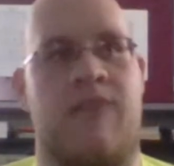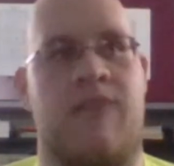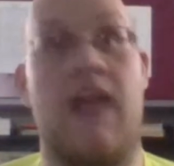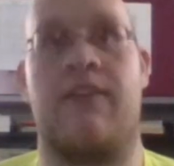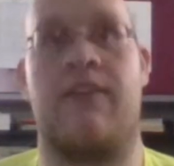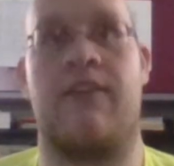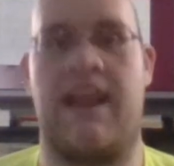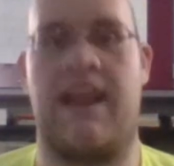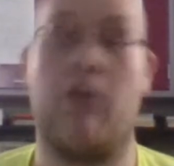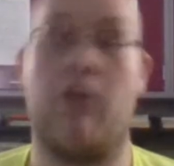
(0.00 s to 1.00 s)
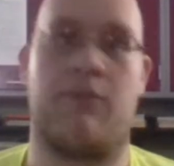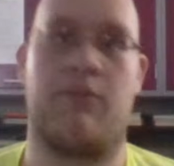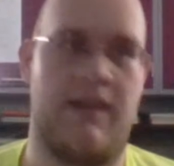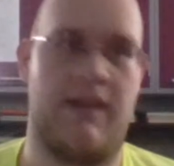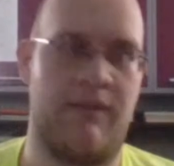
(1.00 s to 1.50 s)
the other guy that works
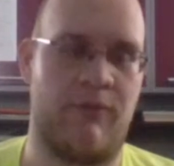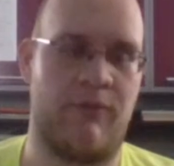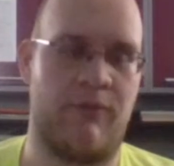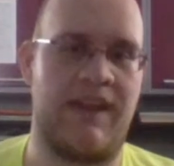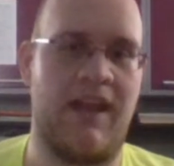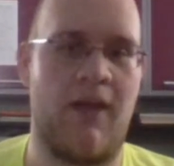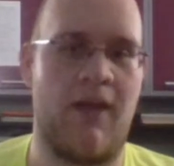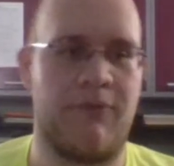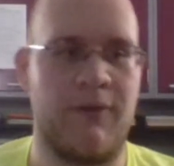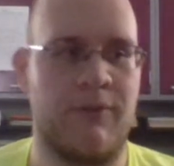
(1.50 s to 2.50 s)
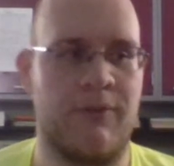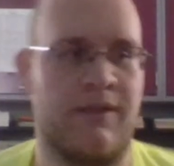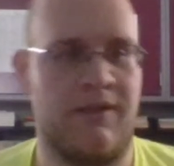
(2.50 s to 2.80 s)
Monday was going to take off. So,